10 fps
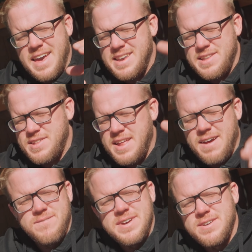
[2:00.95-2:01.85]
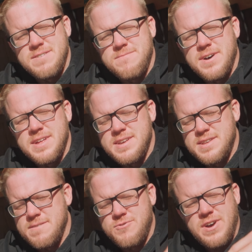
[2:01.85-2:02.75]
and it's not very fun
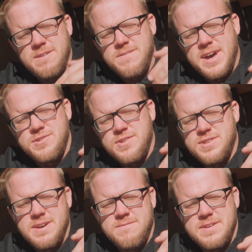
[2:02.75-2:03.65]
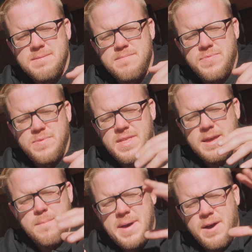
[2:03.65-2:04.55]
to try to find your stuff in
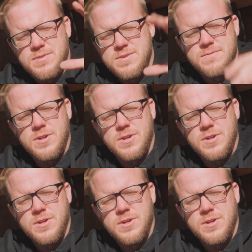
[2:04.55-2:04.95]
like a mountain of